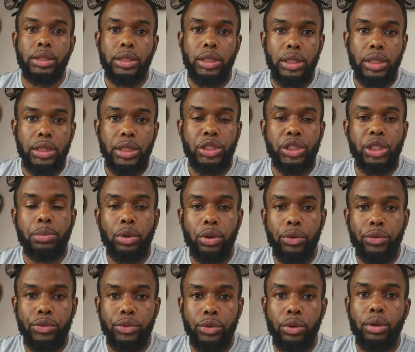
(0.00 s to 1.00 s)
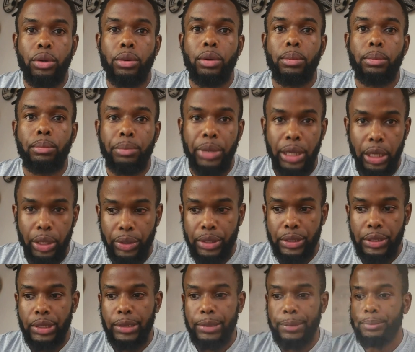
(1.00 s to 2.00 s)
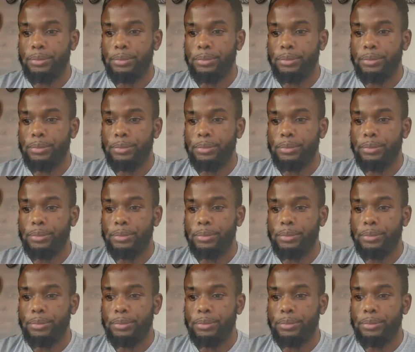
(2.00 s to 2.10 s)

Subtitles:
citizenship of your parents.